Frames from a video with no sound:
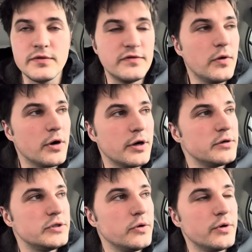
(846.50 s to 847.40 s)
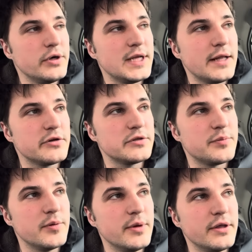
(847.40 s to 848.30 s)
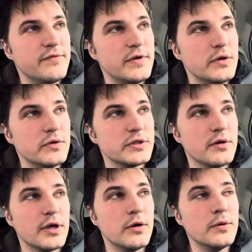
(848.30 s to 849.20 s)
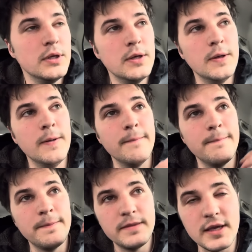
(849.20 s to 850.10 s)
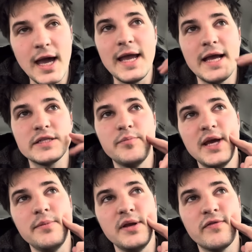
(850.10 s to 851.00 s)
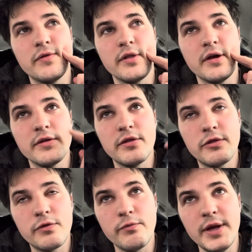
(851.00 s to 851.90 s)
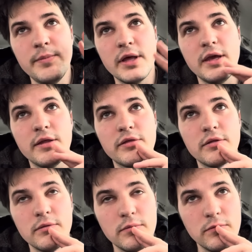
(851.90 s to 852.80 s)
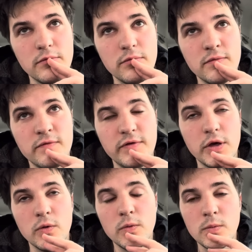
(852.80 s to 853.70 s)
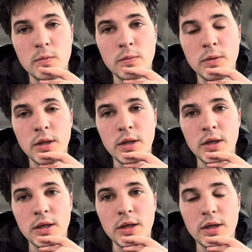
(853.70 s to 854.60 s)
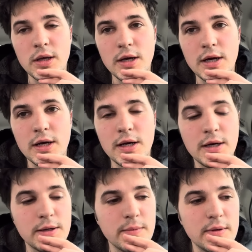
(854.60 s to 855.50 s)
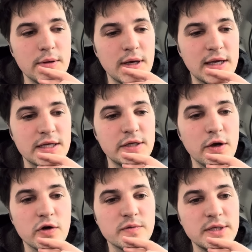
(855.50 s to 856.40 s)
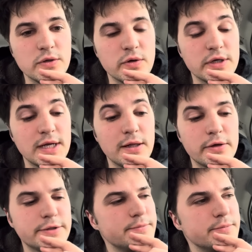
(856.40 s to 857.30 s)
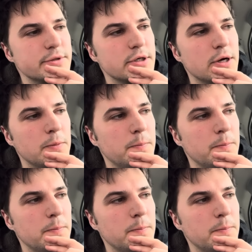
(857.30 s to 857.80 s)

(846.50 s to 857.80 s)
for $200 per million views, although the guy hasn't paid me for the 3 millionth view. I guess he owes me $200. So,